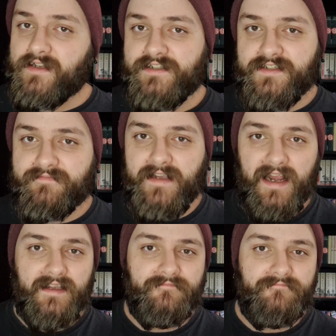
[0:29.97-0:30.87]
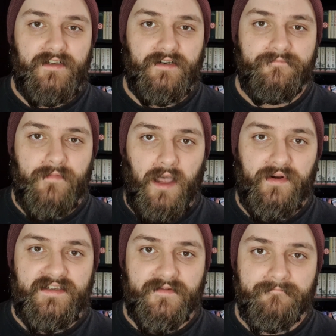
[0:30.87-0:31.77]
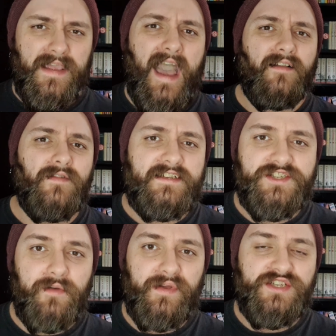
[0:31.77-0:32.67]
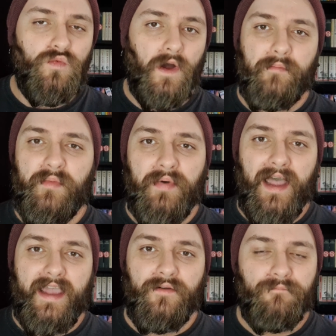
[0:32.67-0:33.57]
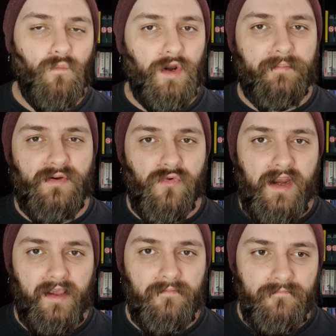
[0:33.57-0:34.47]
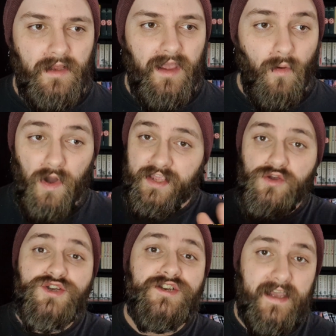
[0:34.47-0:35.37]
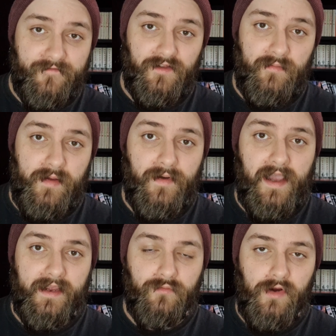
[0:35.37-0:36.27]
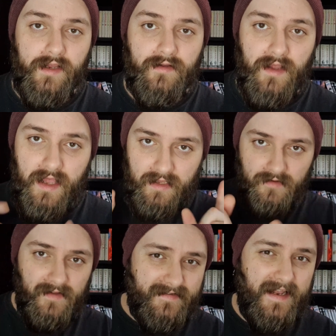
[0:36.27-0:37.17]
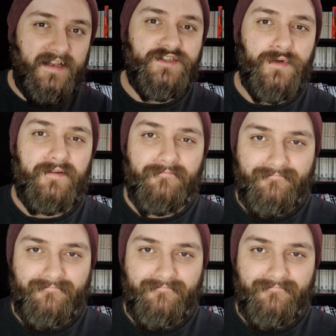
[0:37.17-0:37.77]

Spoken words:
That's just kind of, you know, how it is. But yeah, let's jump into what I've been buying, what I've been reading, and what you should definitely be buying and reading. Let's get into it.